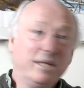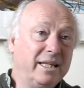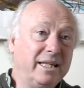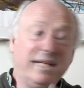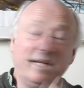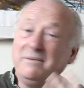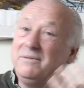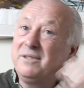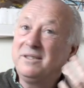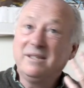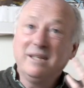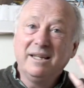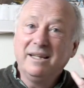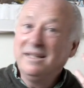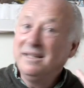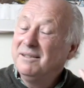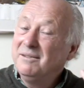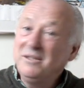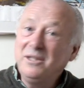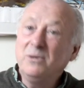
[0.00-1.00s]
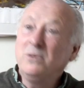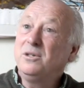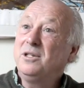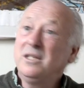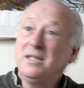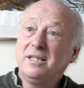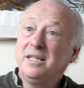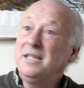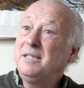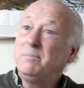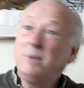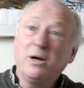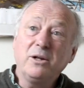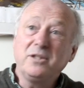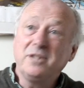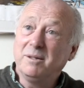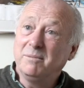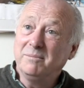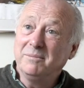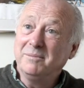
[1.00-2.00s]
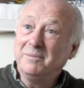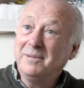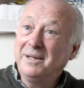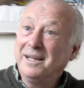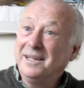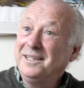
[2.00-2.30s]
but he gives the audience his bottom.